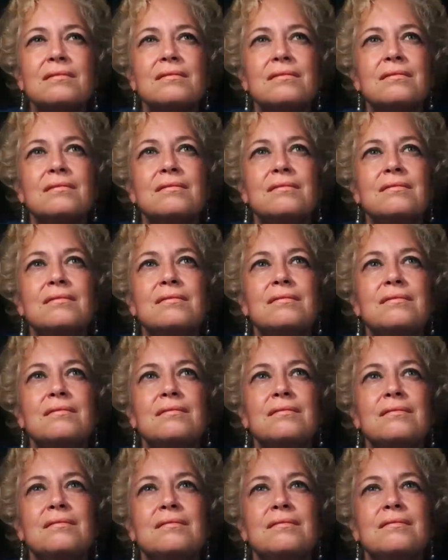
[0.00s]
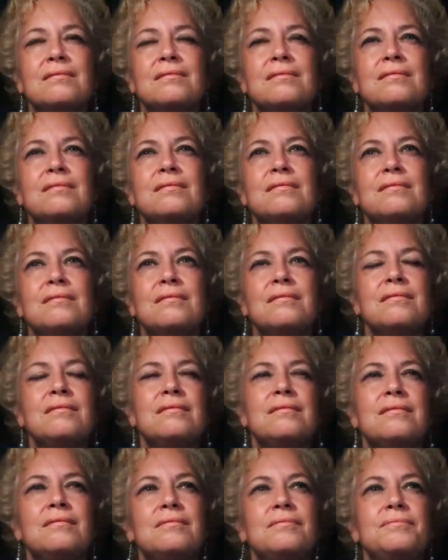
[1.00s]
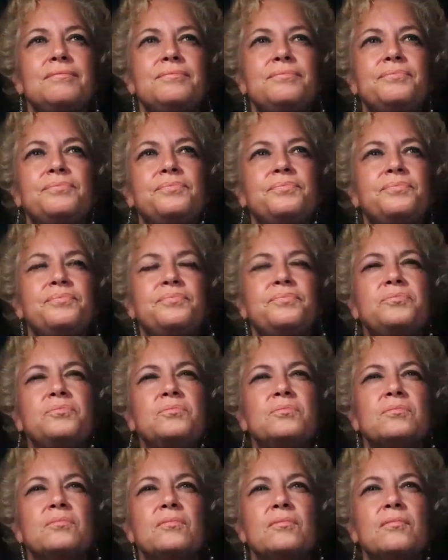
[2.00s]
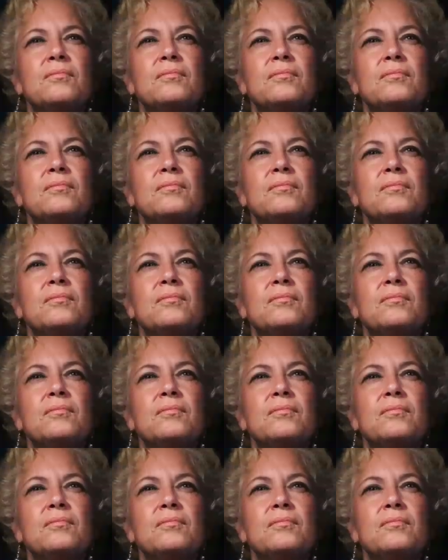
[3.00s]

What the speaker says: (no one is talking)